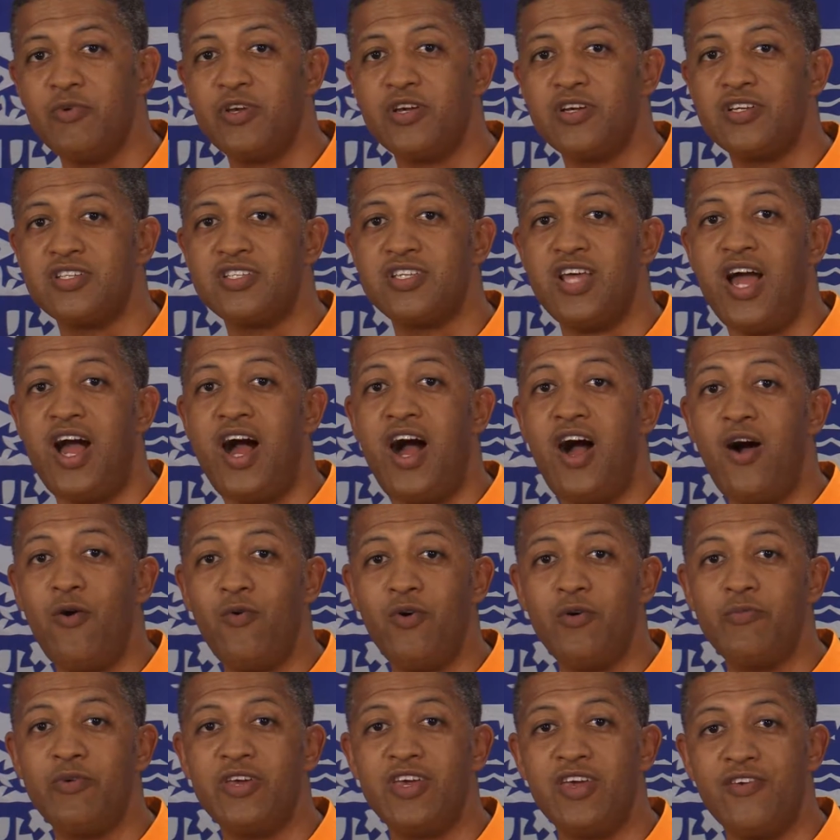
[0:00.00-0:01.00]
because I
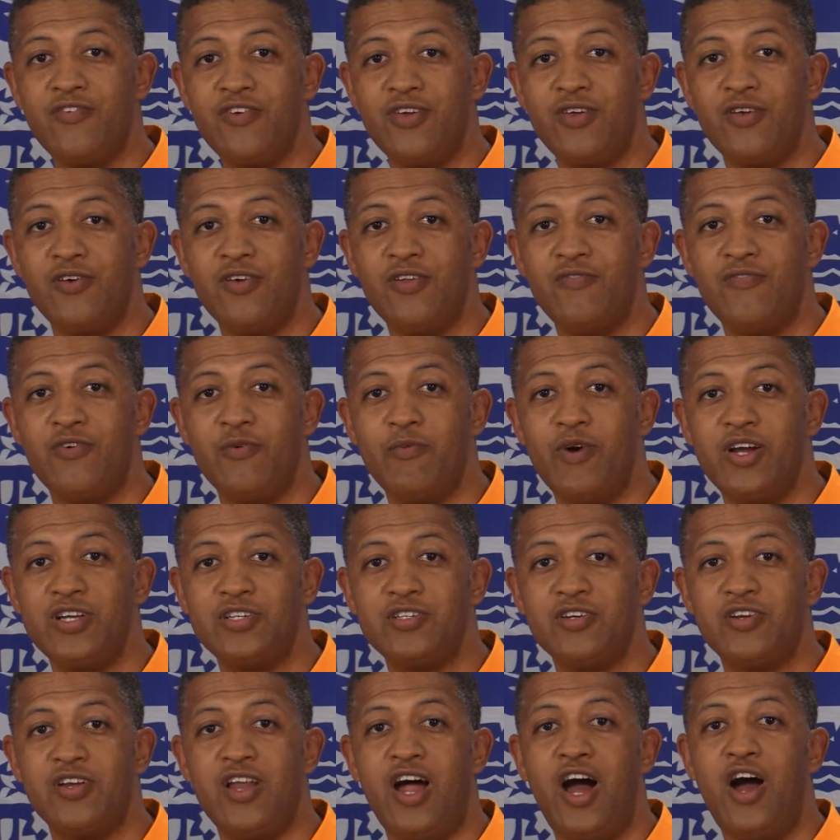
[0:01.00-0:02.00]
will be giving you
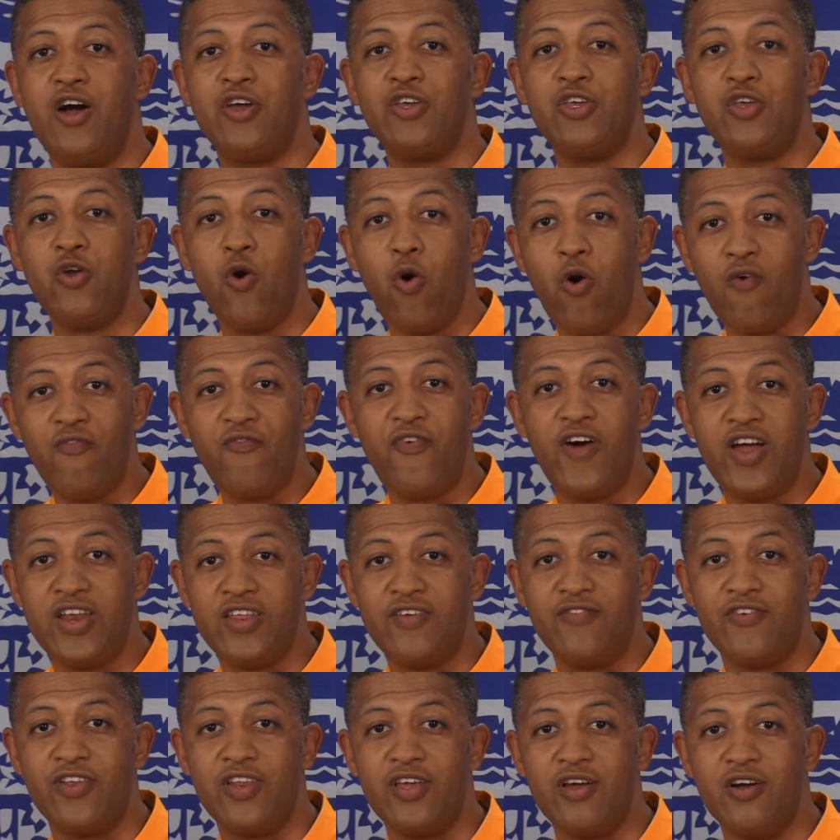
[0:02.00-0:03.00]
information on how your
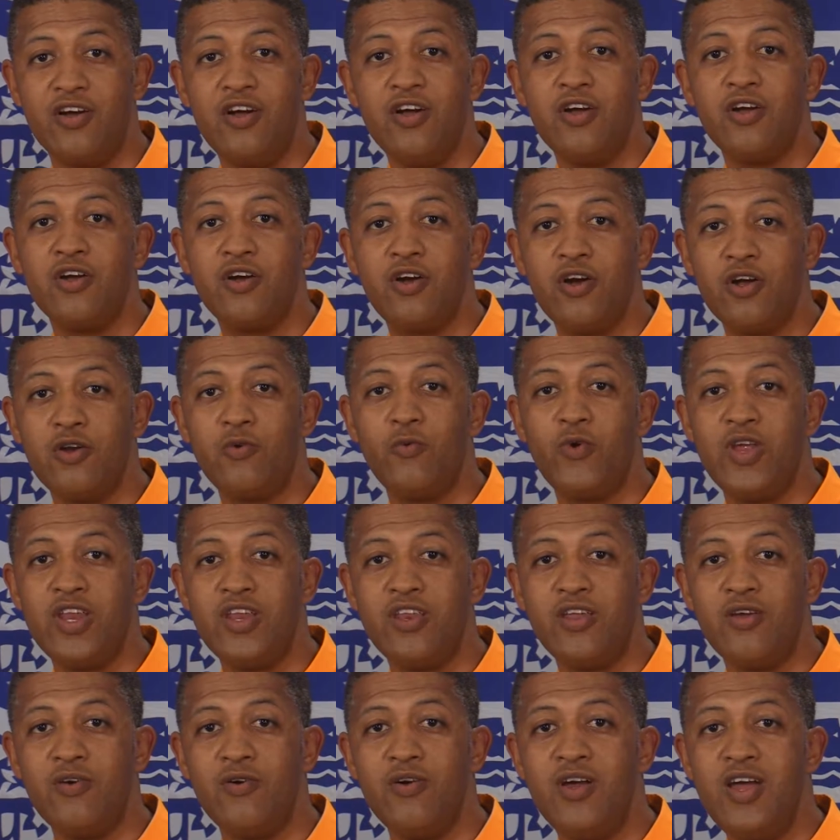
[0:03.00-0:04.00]
funny video could win
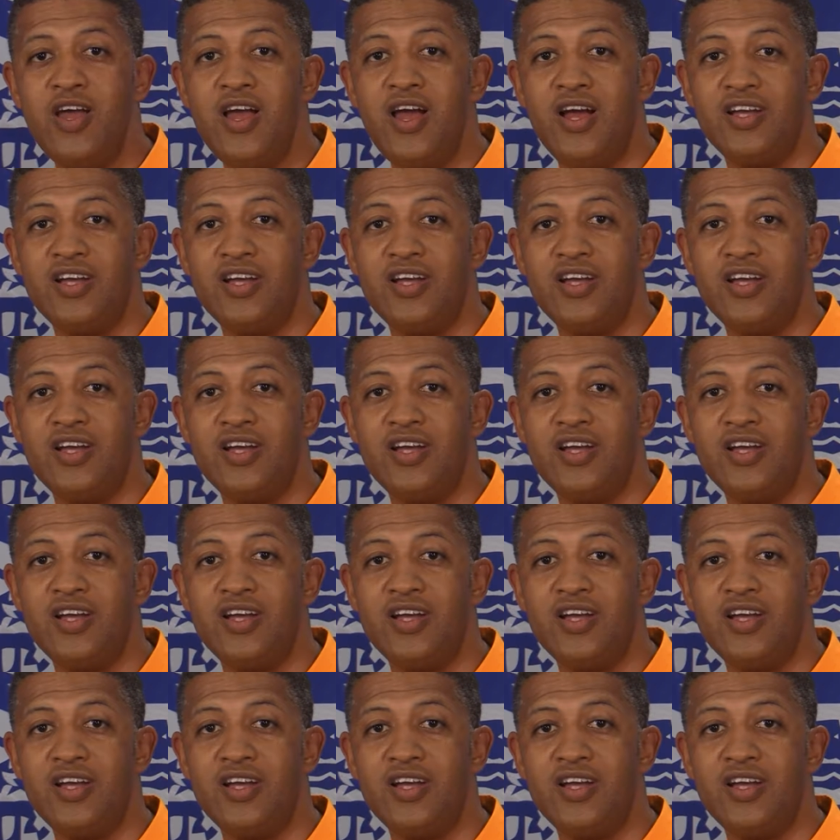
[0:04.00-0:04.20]
you